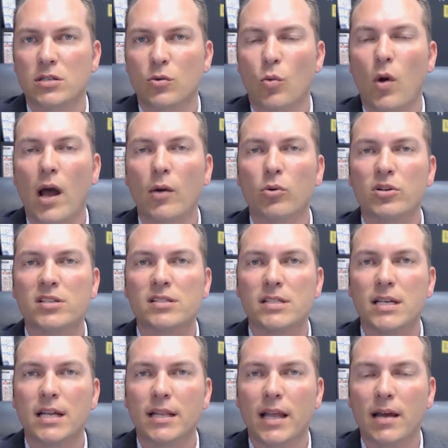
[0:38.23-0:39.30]
and why we're
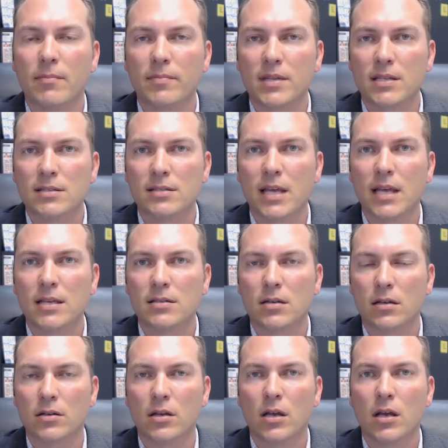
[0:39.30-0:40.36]
seeing them these days
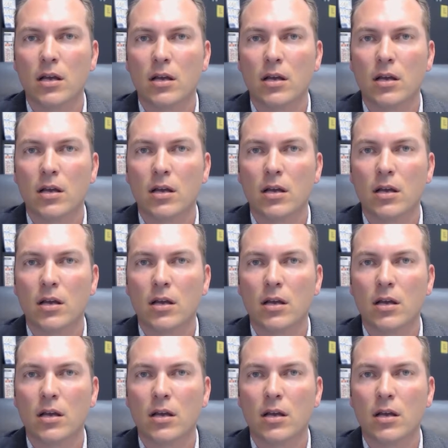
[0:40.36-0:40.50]
on